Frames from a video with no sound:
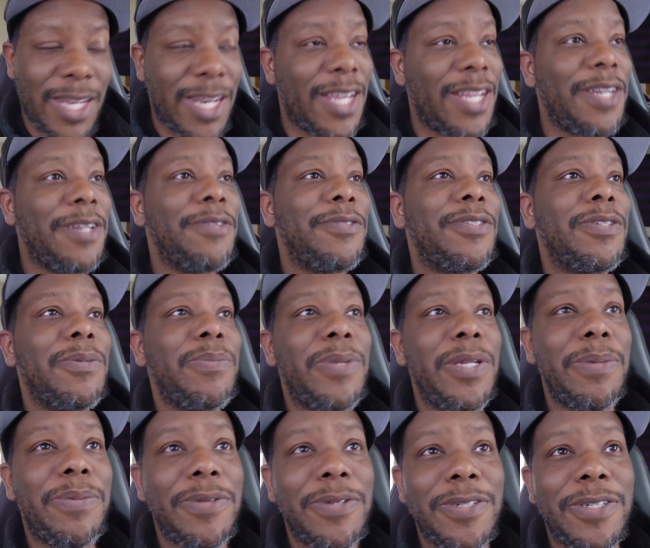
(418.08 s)
And I know some
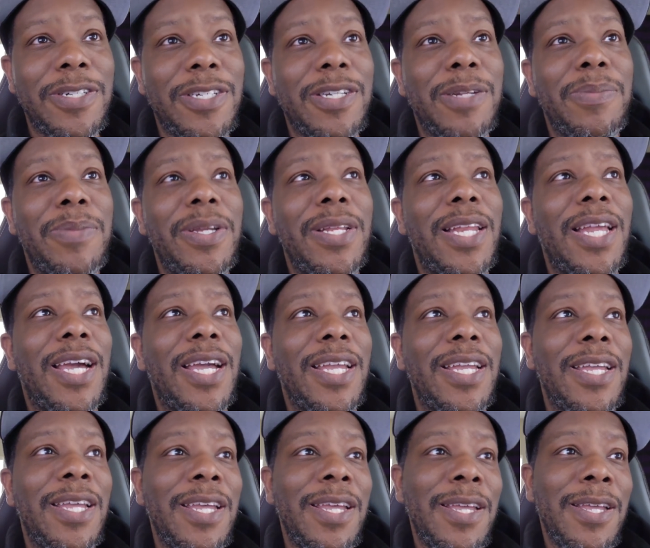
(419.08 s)
people are going to be
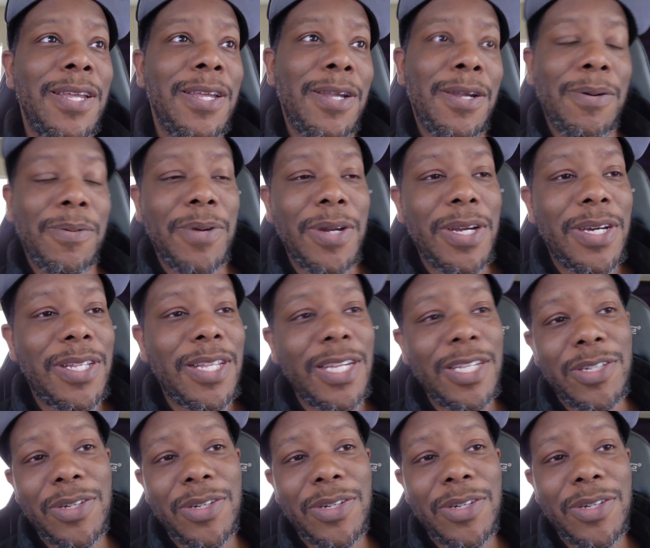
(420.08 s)
like, well,